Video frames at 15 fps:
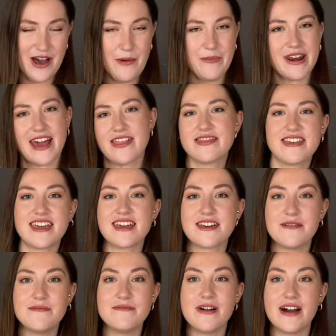but I
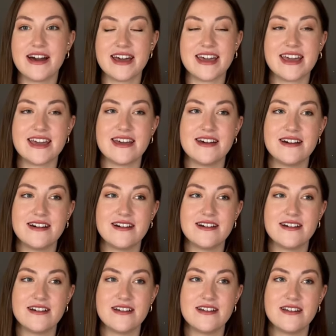think my
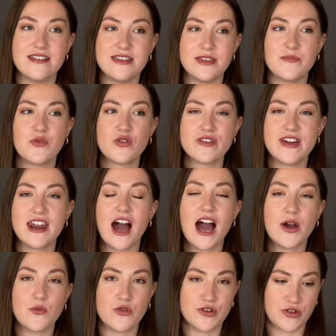the book that
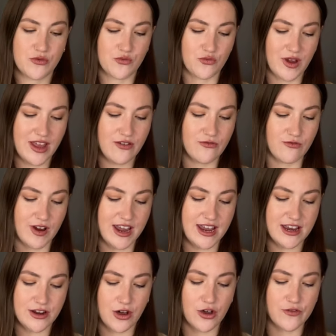I would
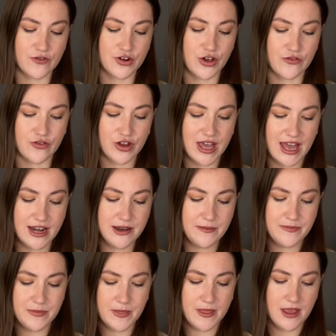reread over and over again
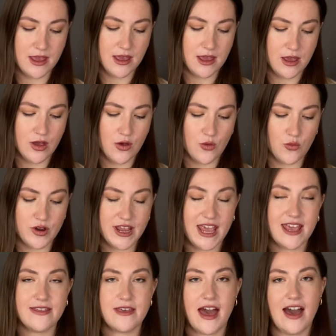would
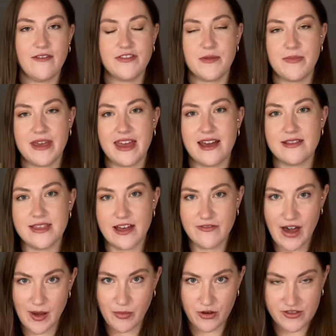either have to be
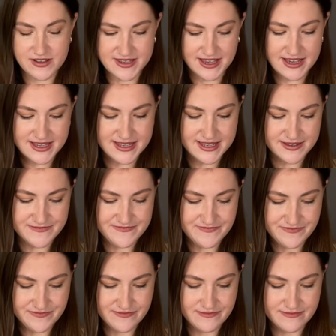Love Hypothesis
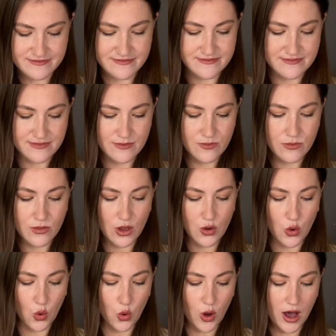
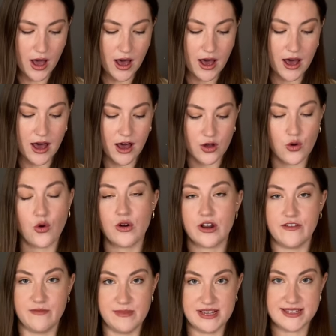or A
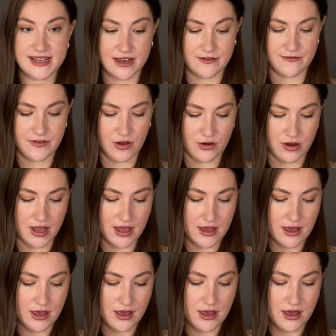Court of Mist and Fury.
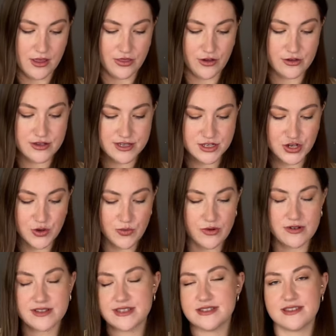Those two
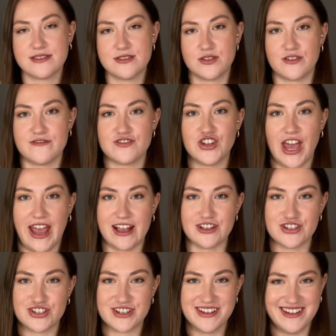books sort of
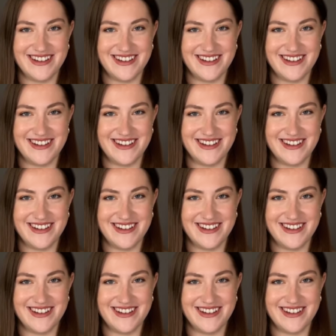changed